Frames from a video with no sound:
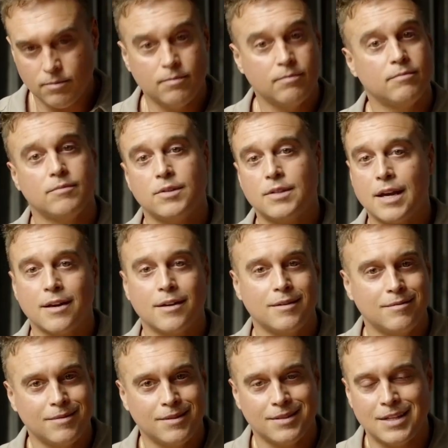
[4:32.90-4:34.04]
2
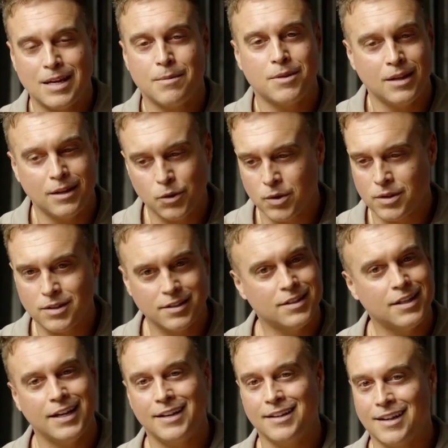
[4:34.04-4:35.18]
Timothy
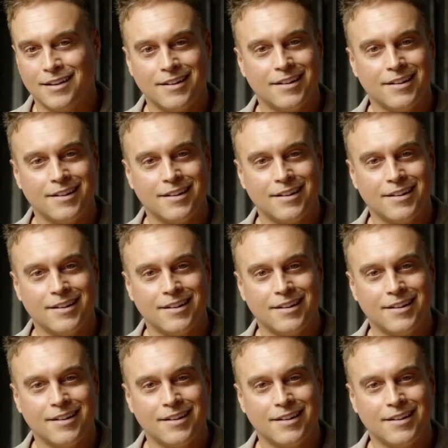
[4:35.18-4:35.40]
3:16, like,